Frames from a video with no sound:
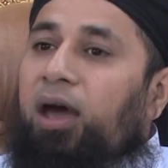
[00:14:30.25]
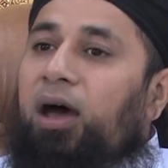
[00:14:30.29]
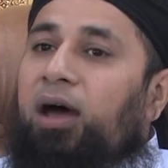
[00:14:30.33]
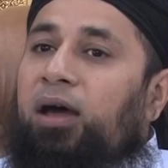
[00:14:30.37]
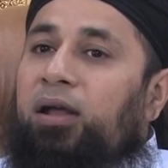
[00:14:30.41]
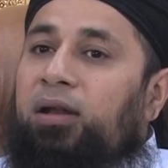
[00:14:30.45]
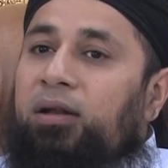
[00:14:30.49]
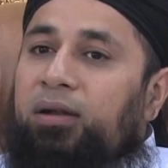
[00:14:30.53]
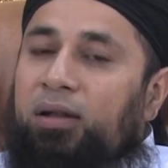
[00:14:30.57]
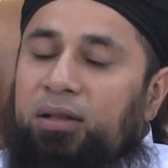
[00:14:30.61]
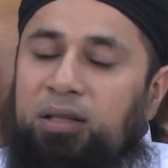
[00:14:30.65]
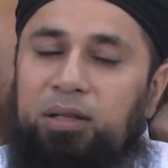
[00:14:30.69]

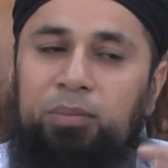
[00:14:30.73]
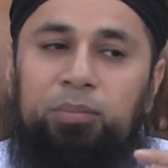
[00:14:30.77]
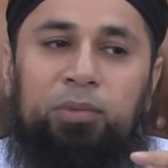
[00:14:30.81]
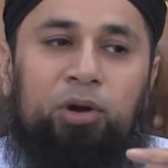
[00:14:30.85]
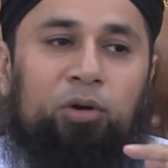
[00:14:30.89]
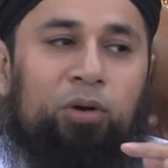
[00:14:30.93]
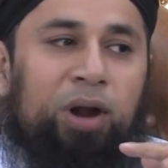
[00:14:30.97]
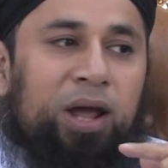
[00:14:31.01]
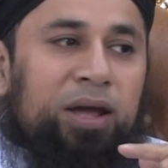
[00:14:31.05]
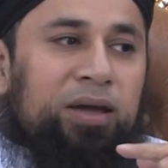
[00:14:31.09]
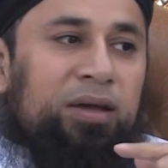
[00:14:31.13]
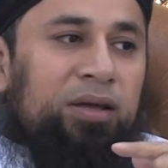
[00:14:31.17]
another
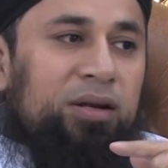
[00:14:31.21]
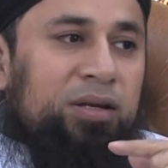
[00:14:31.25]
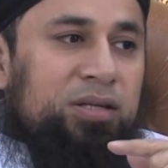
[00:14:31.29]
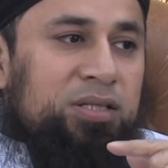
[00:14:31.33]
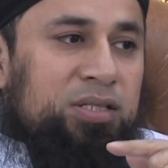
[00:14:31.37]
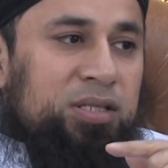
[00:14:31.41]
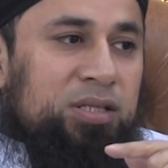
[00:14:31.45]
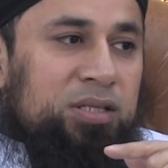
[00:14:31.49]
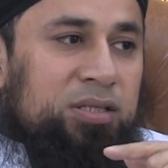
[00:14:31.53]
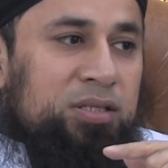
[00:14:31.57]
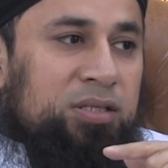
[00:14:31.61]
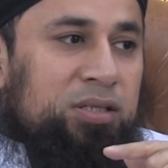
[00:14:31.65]

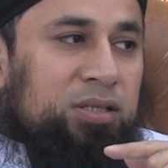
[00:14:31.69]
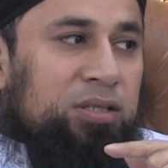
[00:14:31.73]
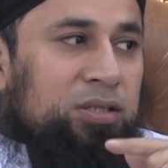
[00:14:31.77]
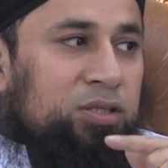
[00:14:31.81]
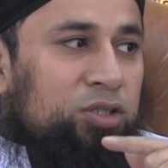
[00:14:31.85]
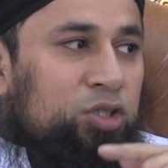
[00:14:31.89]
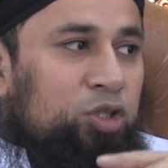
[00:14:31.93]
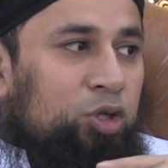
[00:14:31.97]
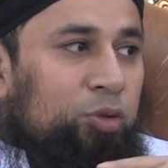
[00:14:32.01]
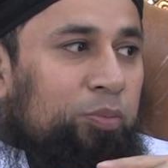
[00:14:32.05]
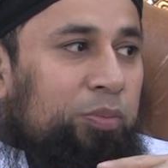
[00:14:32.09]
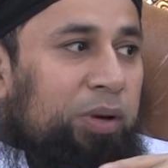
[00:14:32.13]
miraculous
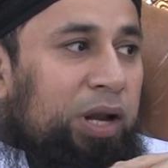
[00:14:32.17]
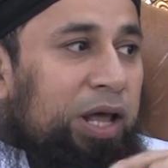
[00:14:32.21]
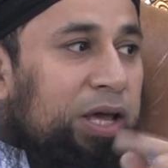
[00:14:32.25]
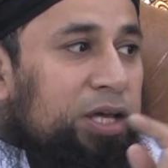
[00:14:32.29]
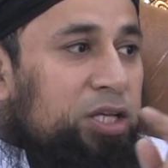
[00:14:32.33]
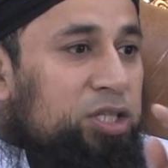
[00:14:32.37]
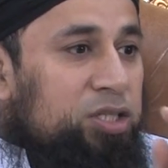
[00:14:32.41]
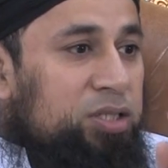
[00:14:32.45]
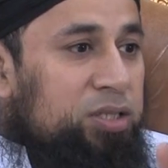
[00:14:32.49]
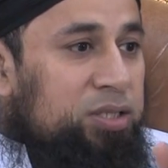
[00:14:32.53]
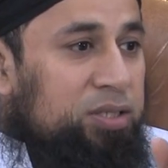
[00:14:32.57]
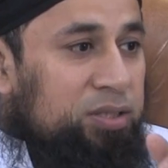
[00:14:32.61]
incident took
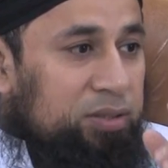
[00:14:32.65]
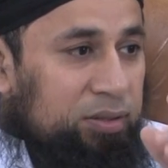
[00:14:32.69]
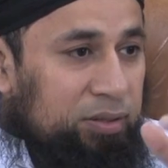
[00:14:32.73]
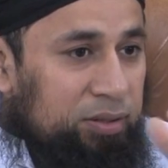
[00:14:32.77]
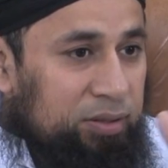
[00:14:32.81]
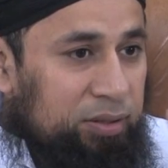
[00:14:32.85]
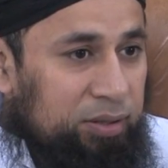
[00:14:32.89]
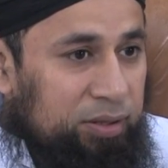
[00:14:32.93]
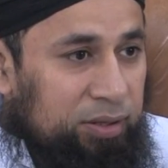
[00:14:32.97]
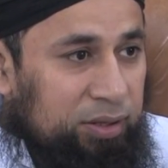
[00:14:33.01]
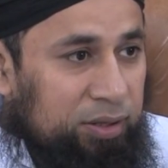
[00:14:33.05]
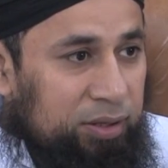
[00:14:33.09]
place
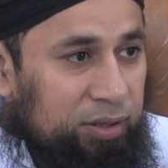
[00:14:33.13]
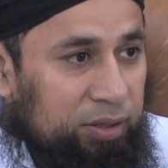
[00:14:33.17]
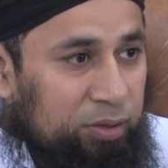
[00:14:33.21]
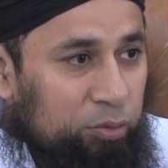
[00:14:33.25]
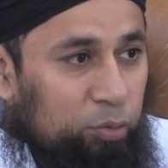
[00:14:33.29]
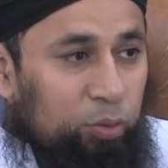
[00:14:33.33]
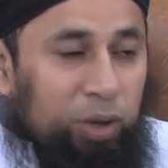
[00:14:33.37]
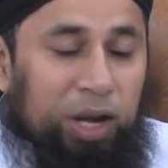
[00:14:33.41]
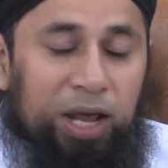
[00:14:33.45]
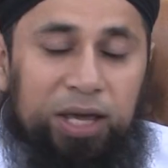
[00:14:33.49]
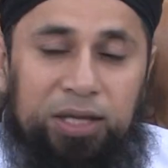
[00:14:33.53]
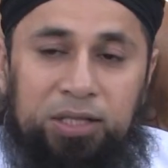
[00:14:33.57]

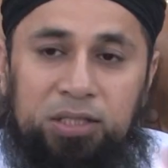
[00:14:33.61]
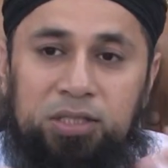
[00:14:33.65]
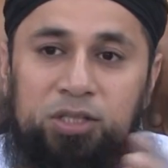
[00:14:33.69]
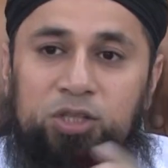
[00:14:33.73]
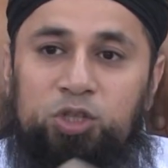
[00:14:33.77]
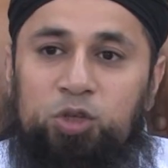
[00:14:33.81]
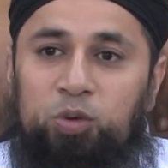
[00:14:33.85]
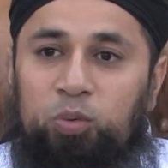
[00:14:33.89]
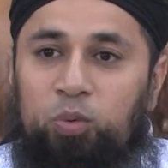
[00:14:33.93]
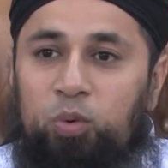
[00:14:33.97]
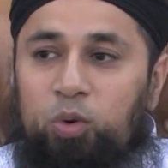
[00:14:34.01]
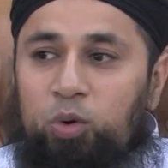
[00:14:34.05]
related
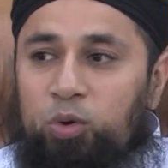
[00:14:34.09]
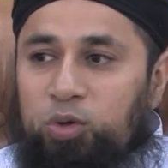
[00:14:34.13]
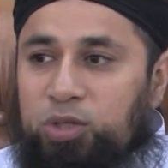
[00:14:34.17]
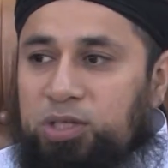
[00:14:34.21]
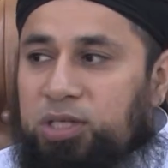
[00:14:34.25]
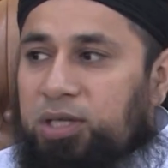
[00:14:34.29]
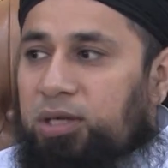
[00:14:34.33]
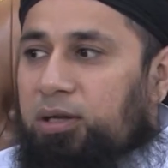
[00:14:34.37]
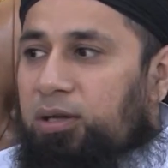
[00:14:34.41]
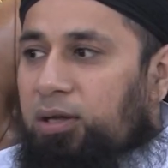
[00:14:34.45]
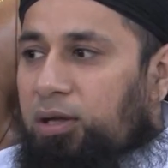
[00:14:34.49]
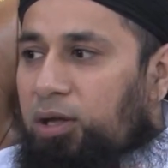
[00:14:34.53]
to
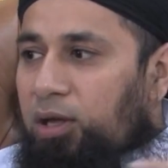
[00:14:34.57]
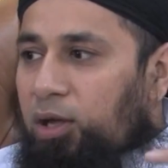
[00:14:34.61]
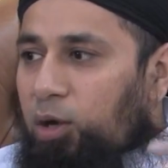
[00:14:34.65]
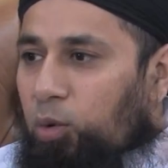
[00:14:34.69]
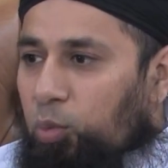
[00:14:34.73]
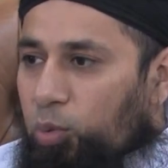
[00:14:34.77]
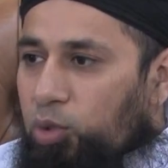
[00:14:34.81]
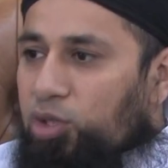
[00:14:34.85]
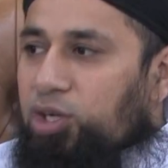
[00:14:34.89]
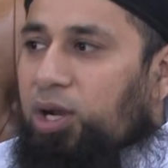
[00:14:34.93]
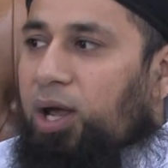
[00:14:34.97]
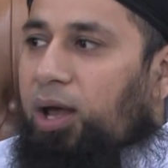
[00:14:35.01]
water,
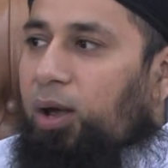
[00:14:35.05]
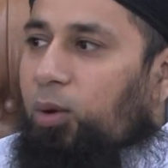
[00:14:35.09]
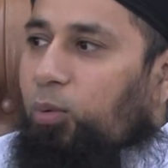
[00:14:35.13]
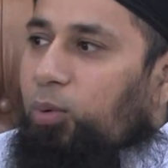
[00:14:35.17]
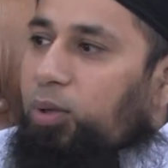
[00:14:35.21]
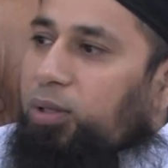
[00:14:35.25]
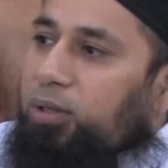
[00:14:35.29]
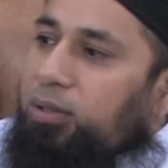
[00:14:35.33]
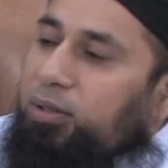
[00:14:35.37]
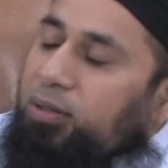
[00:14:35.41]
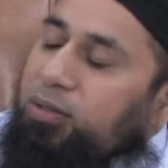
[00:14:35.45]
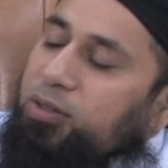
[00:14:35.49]
which I
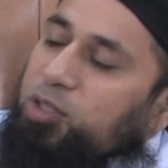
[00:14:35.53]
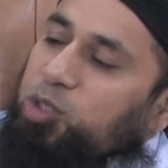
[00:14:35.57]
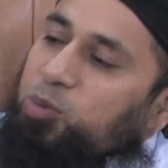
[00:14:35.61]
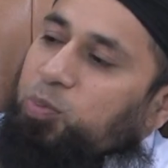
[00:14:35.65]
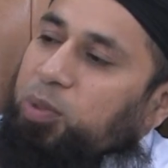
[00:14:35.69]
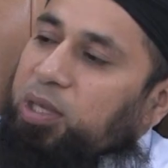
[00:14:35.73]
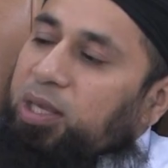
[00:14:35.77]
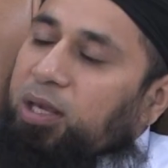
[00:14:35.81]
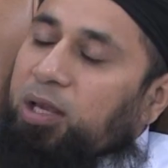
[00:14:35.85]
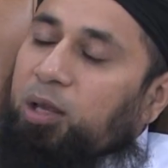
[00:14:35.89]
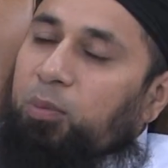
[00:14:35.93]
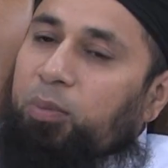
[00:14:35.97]
will
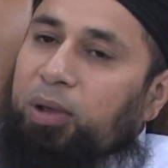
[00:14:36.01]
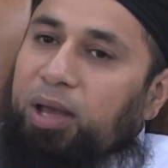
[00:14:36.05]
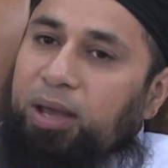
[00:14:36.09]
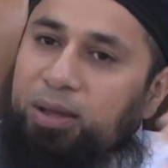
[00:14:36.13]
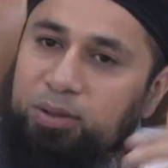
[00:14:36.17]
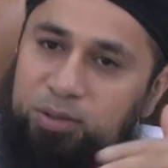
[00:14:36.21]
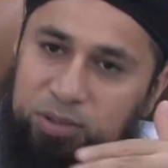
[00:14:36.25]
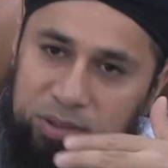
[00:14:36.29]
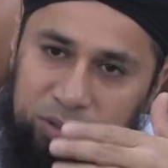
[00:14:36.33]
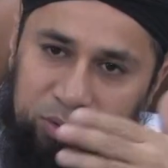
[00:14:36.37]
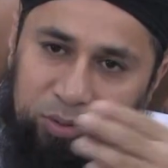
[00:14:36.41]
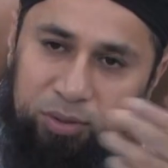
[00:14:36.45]
speak
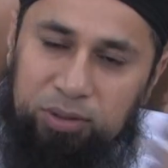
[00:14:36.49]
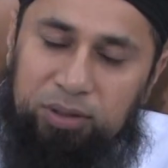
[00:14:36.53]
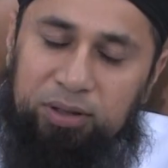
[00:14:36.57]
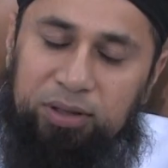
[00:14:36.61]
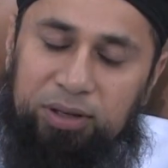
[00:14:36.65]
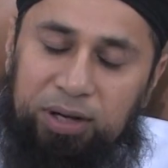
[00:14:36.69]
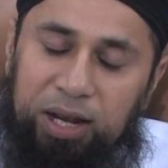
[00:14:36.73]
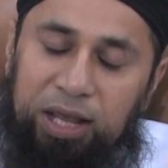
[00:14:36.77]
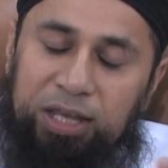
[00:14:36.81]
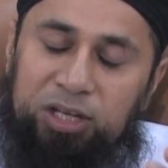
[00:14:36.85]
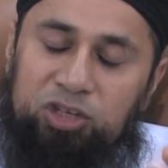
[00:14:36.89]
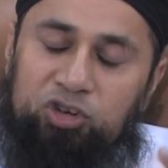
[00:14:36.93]
about
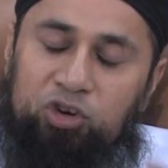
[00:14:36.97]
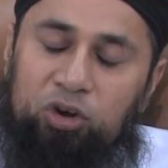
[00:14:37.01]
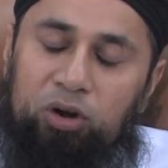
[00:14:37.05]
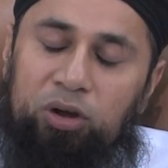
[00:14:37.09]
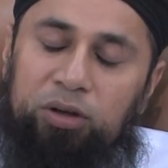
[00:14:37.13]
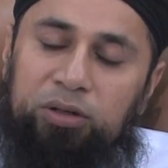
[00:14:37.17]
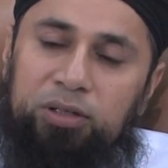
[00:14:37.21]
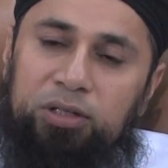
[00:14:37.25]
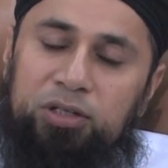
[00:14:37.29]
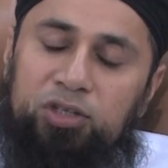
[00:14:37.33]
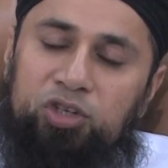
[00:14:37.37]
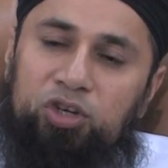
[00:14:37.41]
later
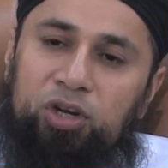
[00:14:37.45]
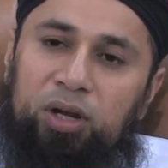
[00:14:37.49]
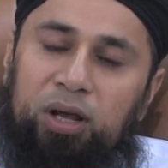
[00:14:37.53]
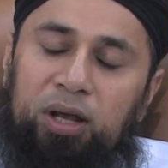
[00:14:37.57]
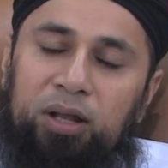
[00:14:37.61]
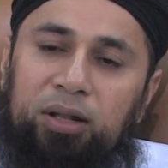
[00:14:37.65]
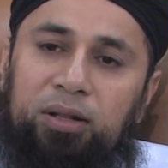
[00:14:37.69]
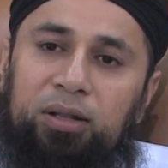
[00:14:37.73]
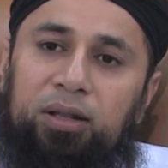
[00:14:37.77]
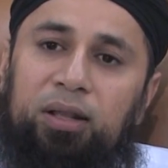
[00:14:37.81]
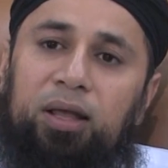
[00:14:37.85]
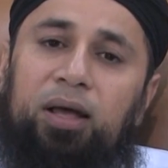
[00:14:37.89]
on,
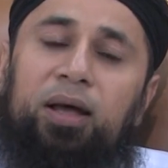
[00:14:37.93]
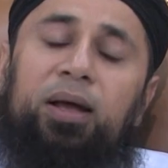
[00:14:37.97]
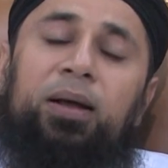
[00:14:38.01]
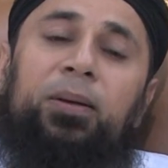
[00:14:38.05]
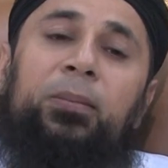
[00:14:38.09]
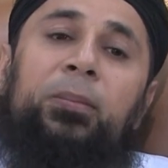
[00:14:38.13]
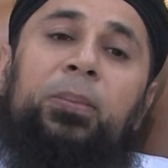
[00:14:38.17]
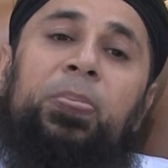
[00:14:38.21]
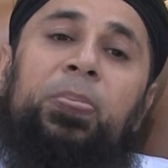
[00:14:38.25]
inshallah,